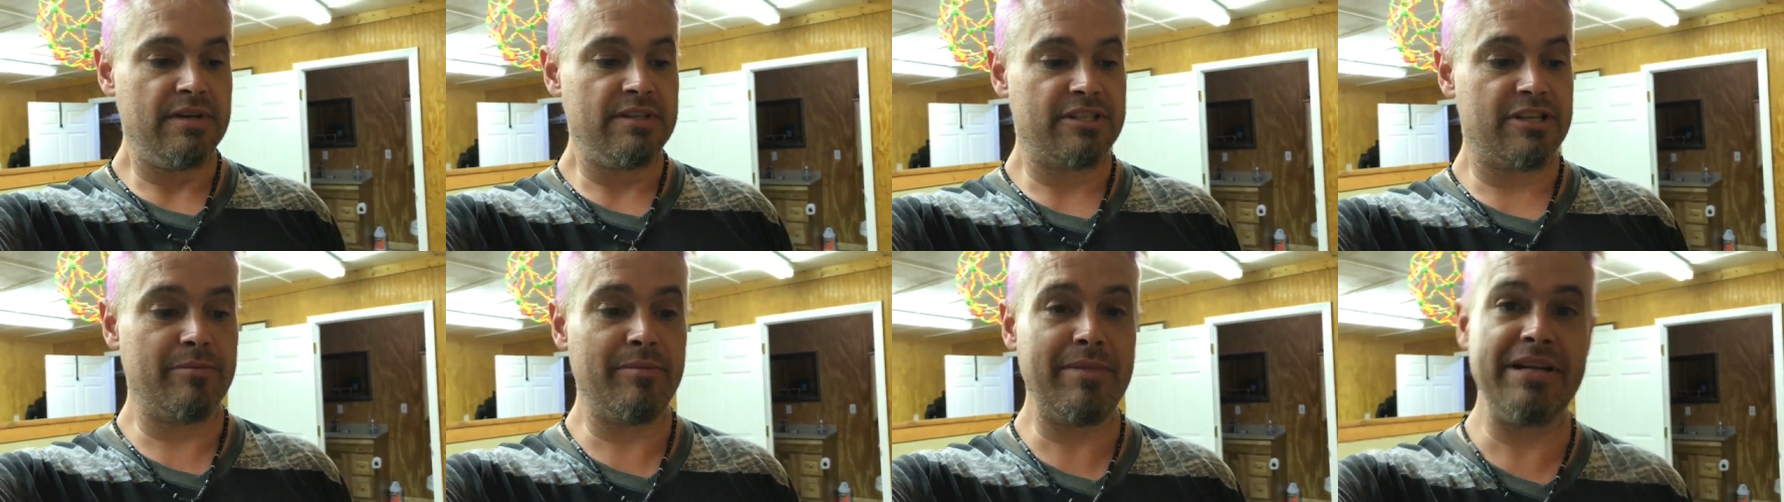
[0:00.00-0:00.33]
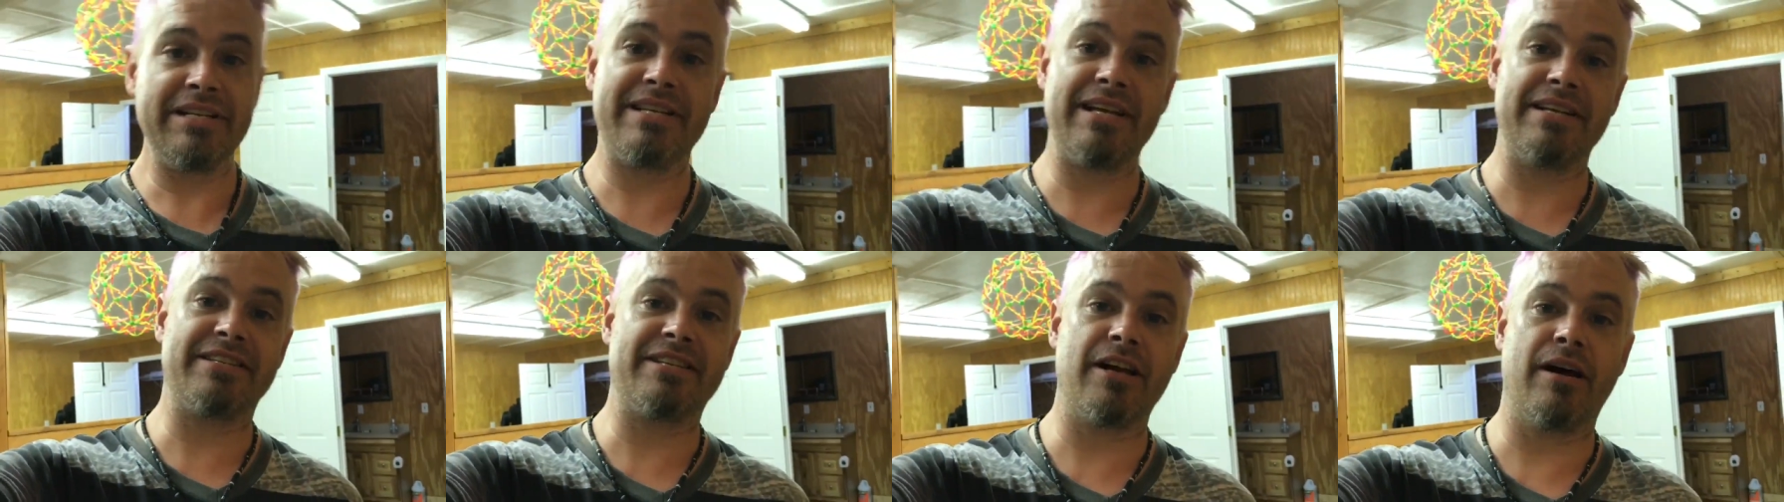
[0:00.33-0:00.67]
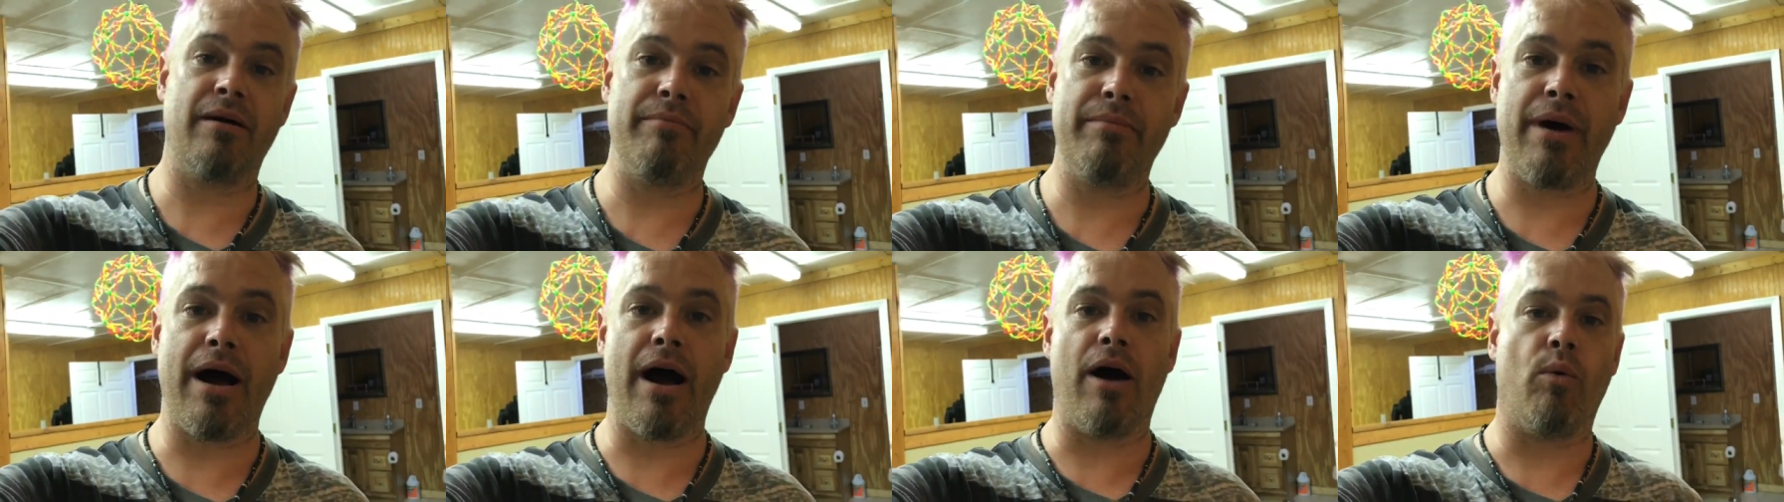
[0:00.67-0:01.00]
Somebody said
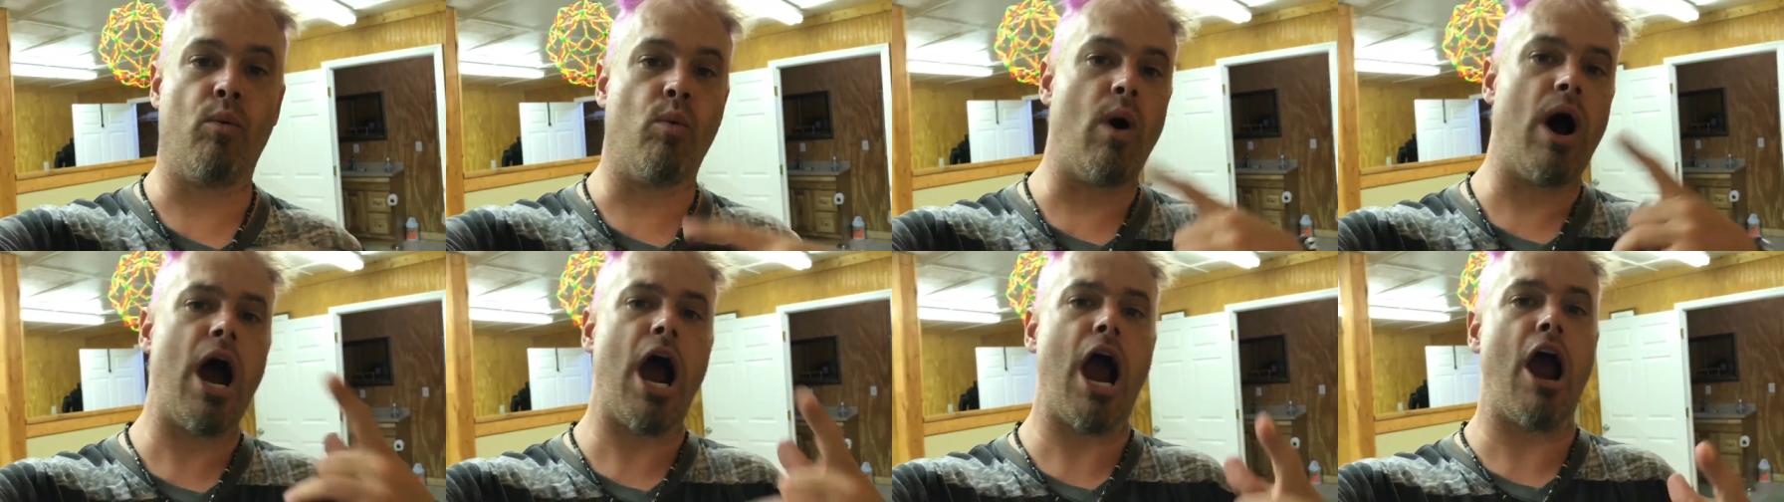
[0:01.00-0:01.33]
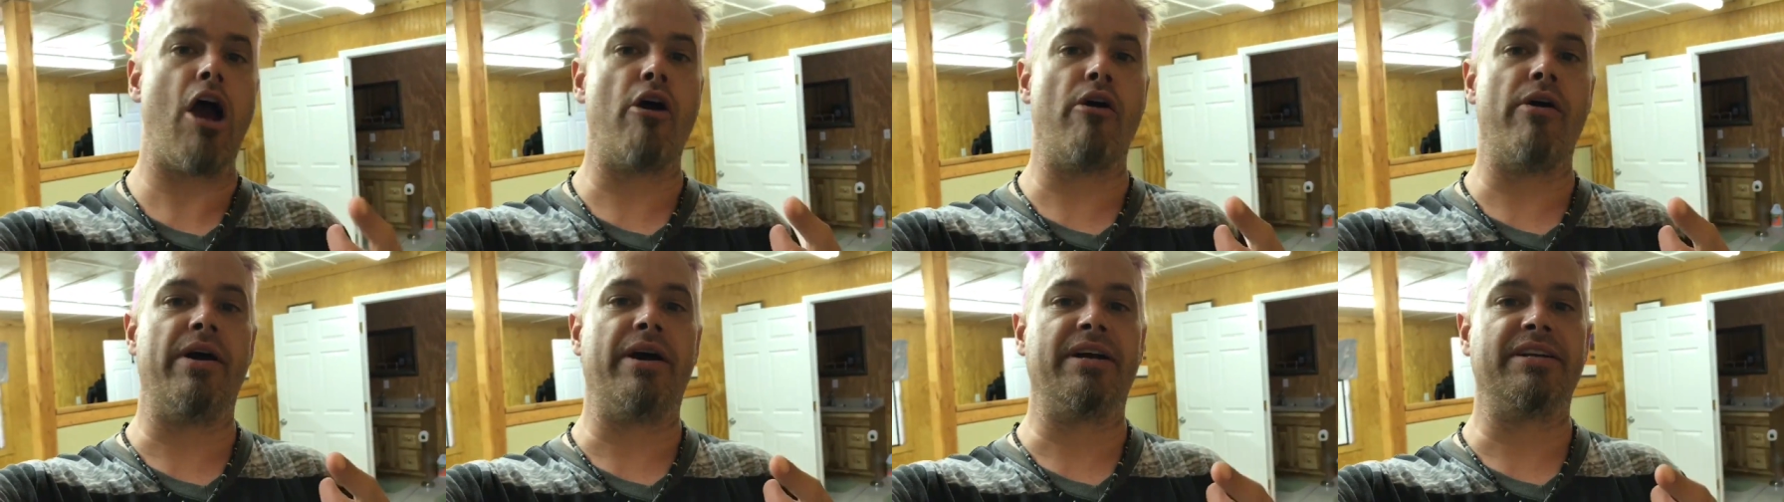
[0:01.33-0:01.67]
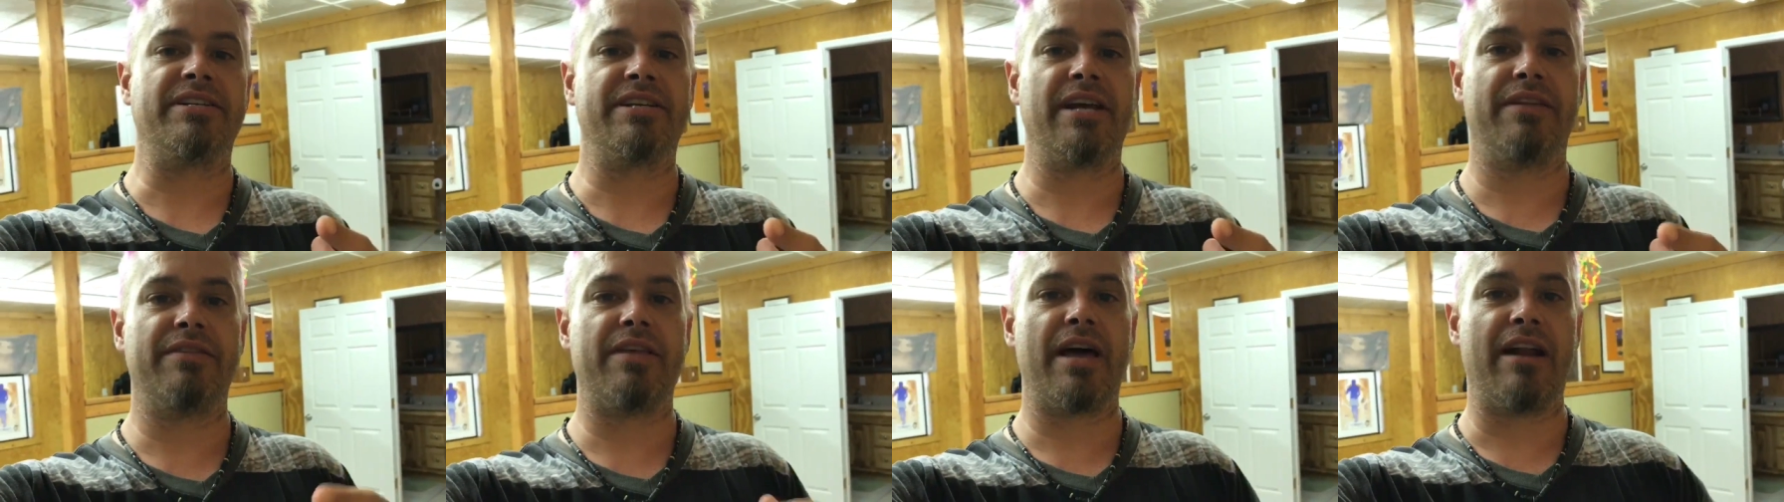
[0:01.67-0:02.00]
something about
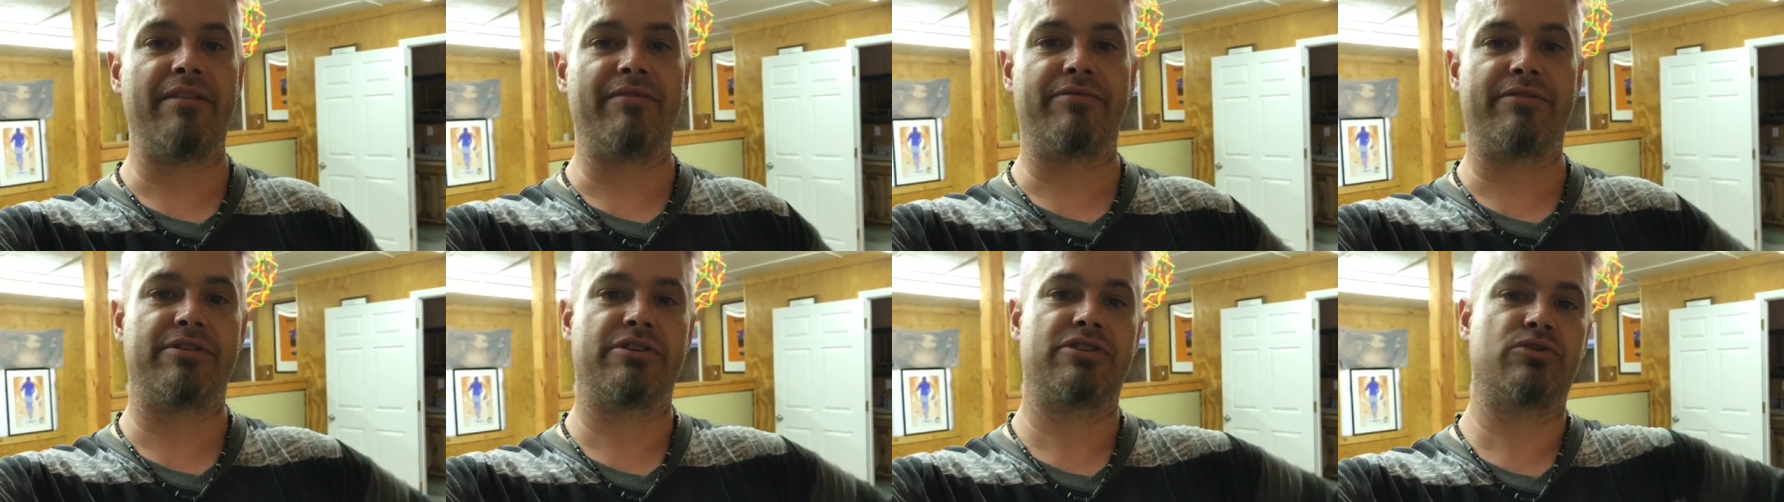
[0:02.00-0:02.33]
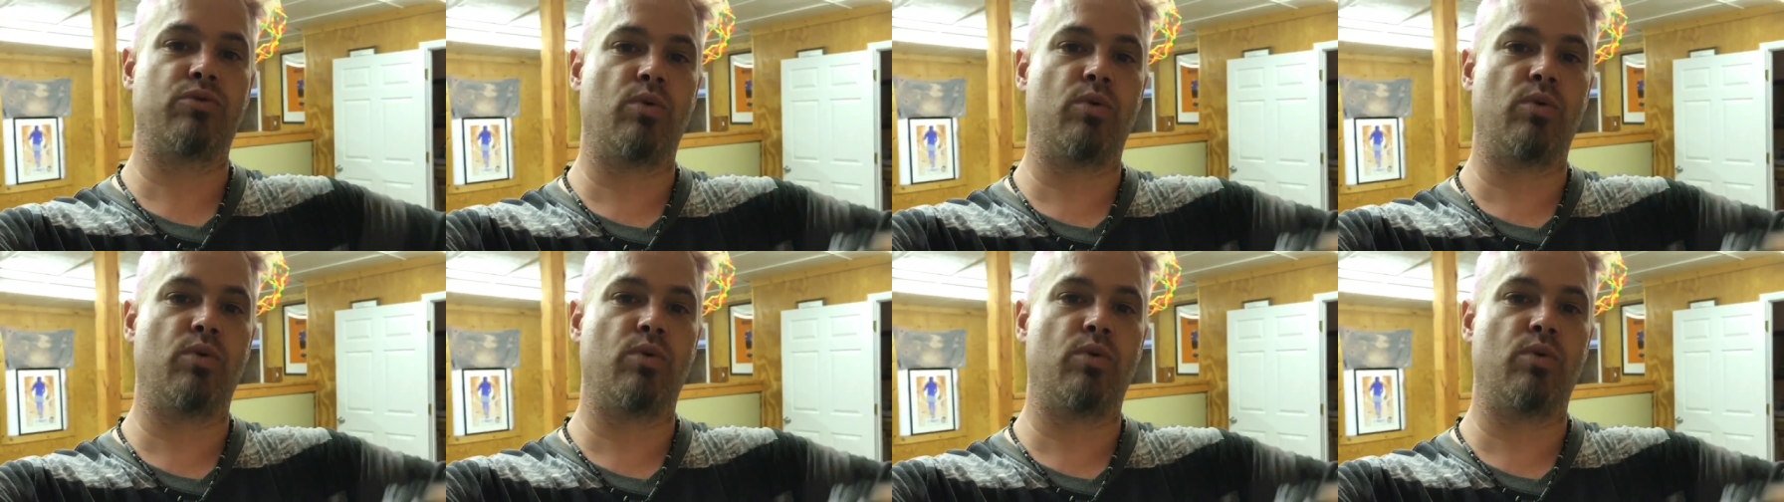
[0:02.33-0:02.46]
wiring, said that if the